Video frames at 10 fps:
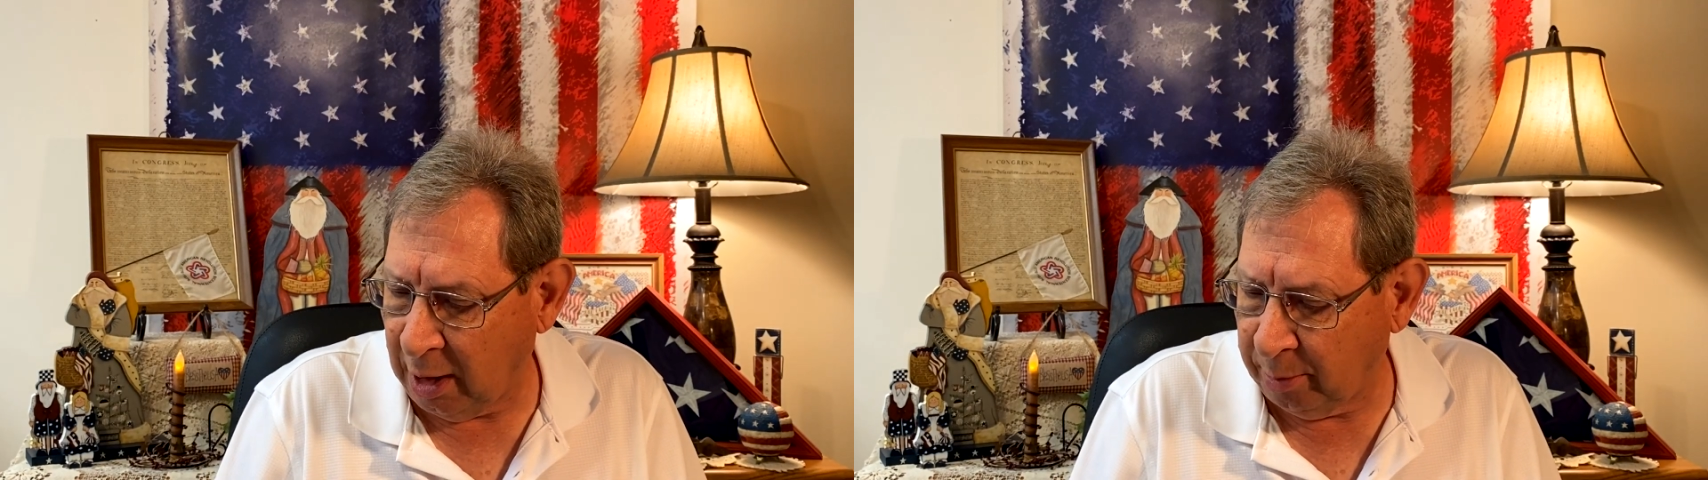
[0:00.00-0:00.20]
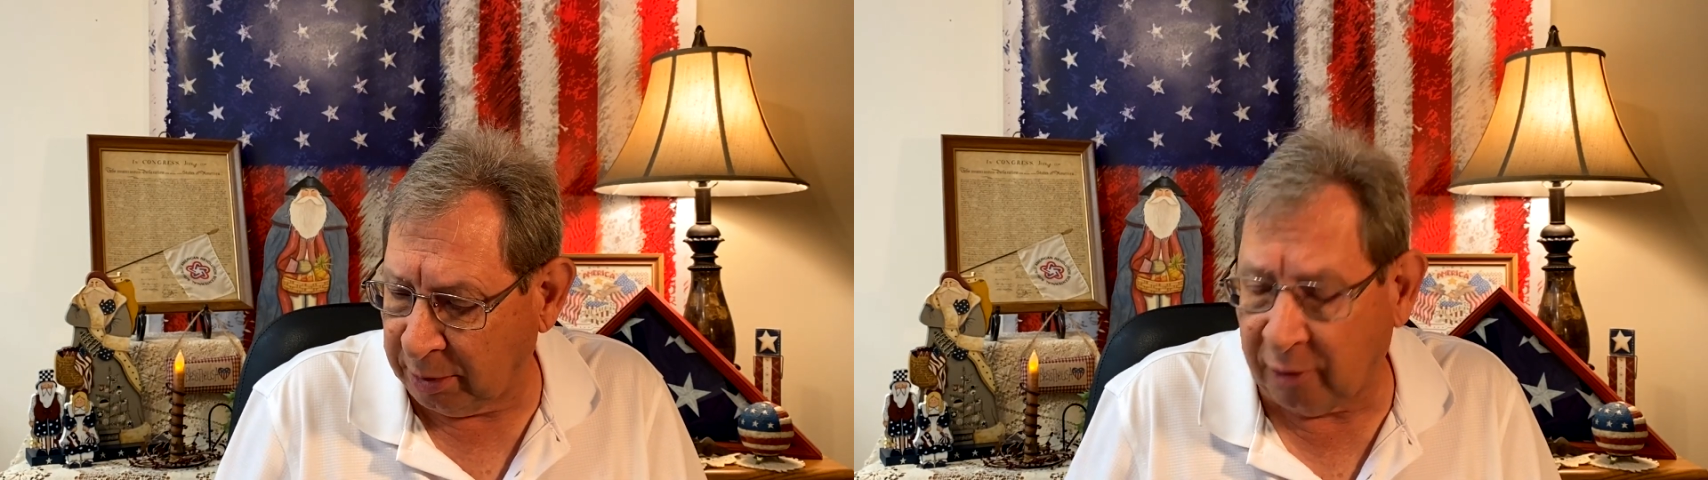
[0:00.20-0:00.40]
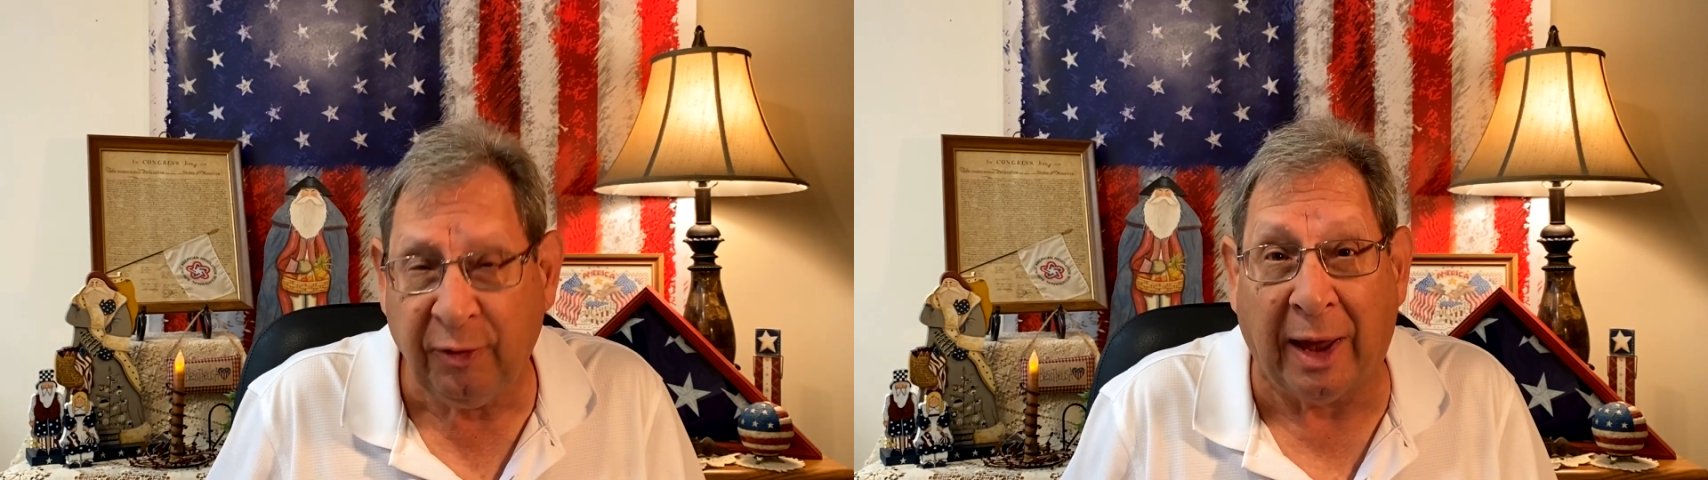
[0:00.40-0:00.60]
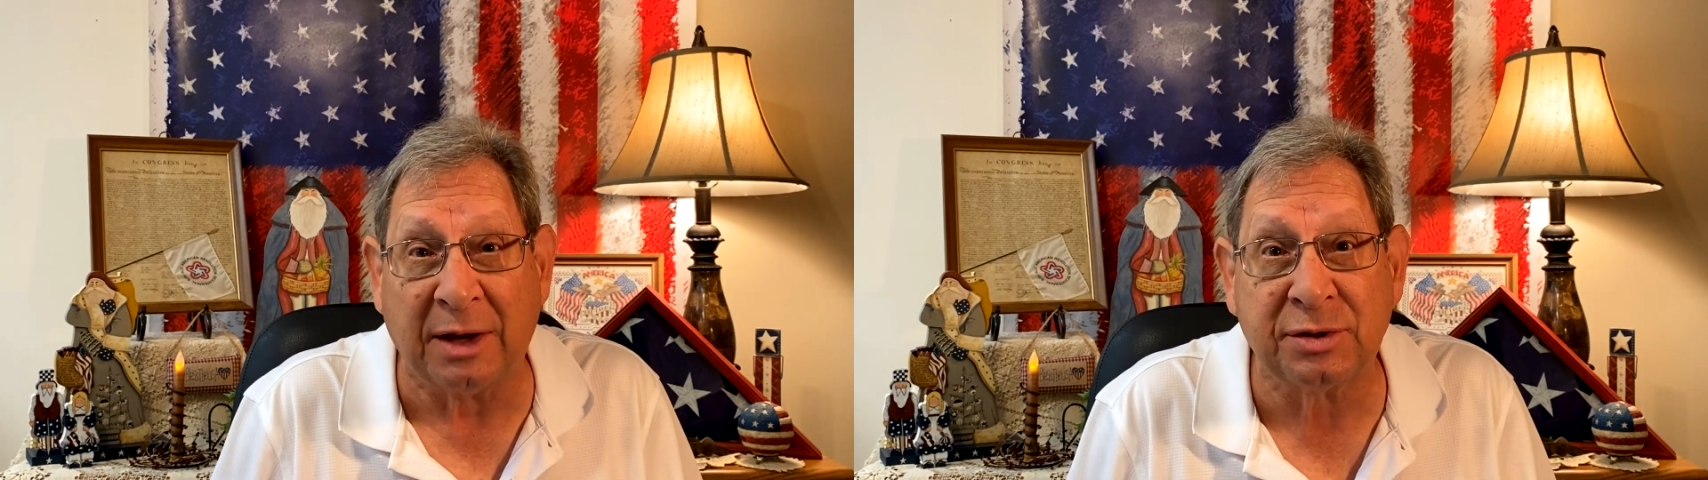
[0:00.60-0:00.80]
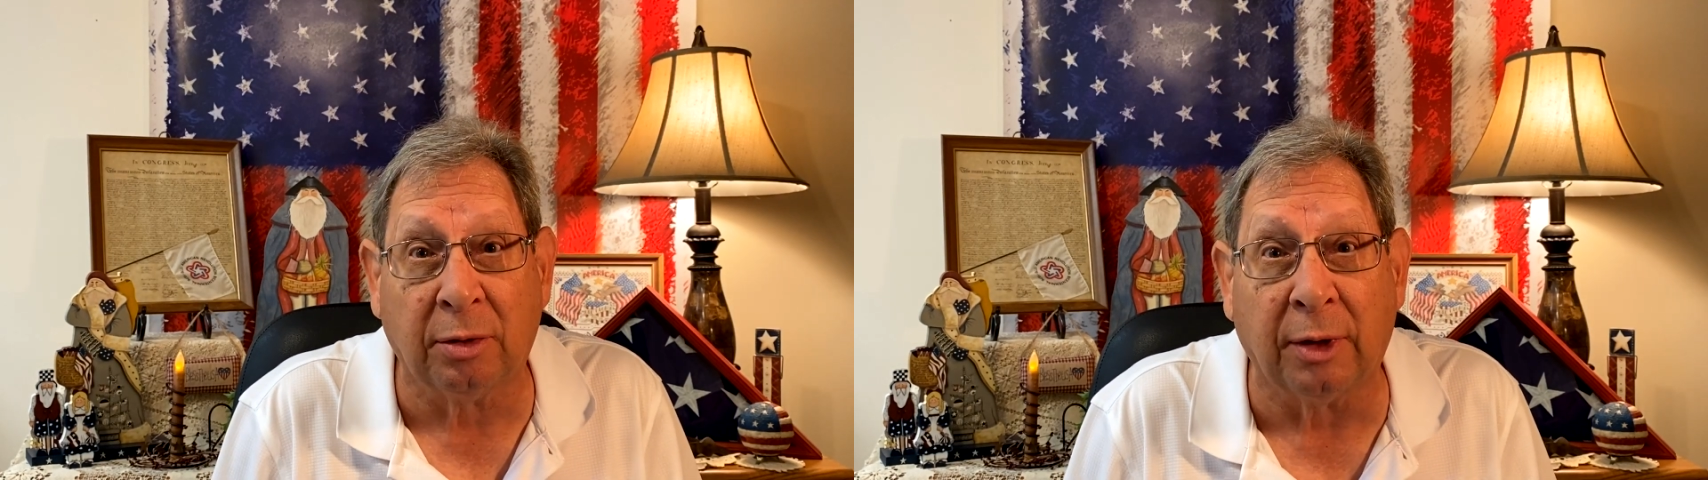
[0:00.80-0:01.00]
but the
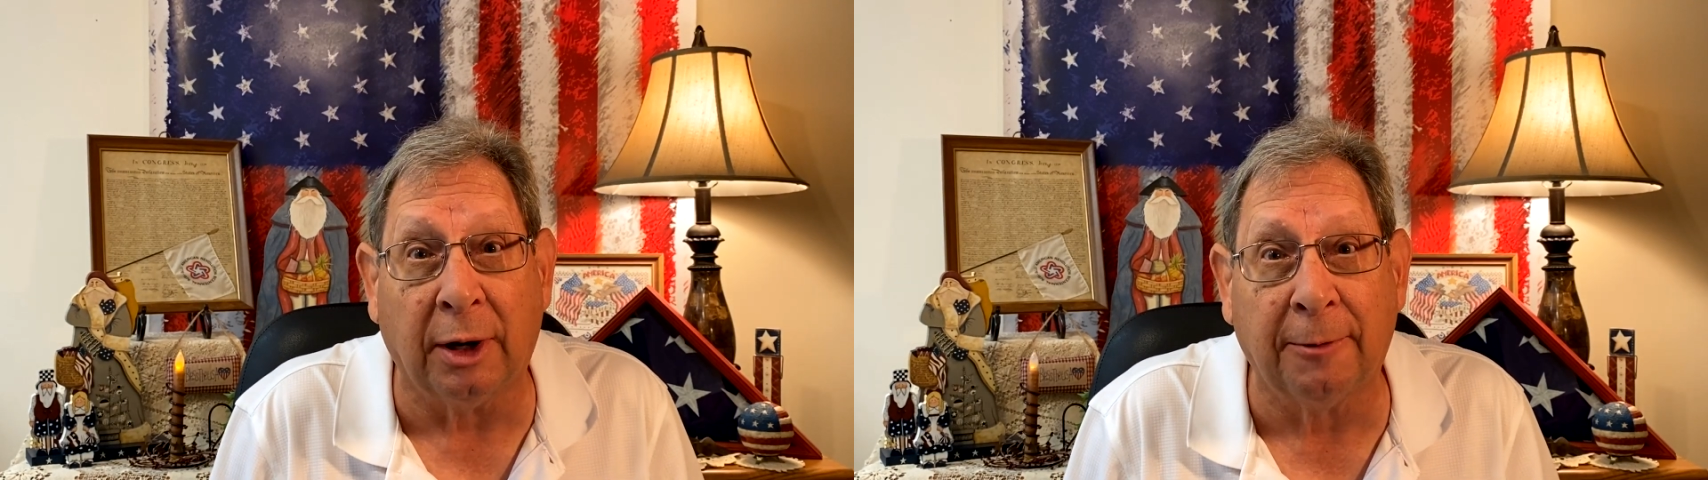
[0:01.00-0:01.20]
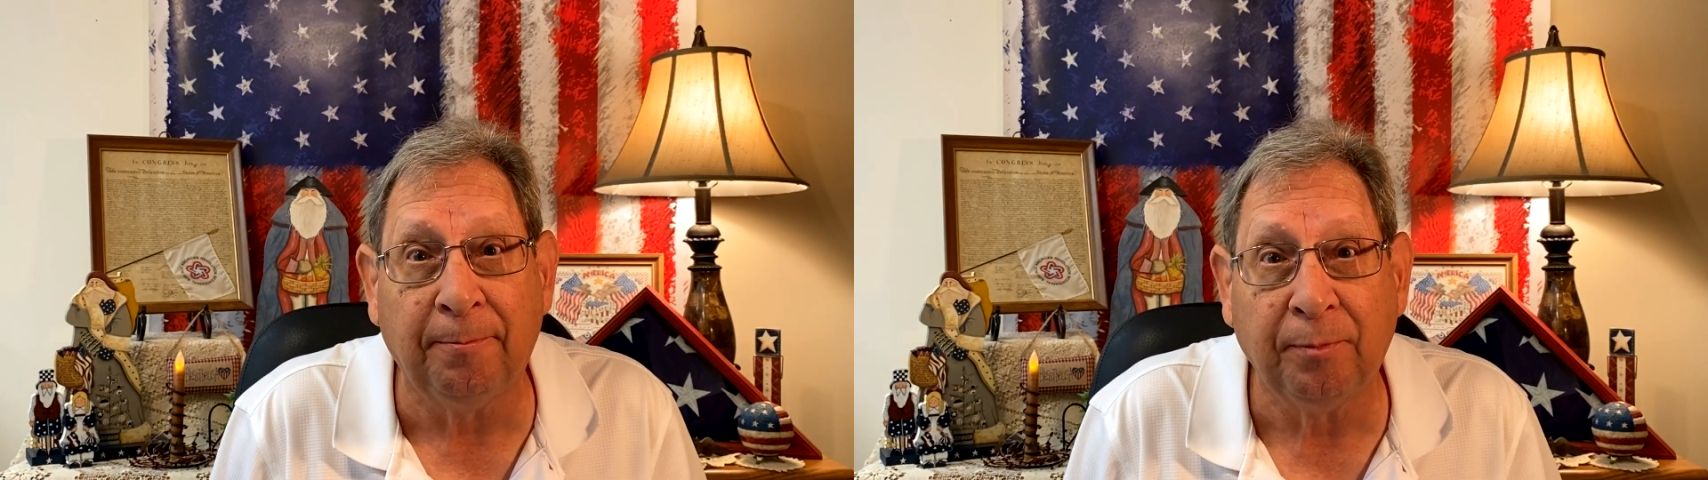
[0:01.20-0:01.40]
facts are there,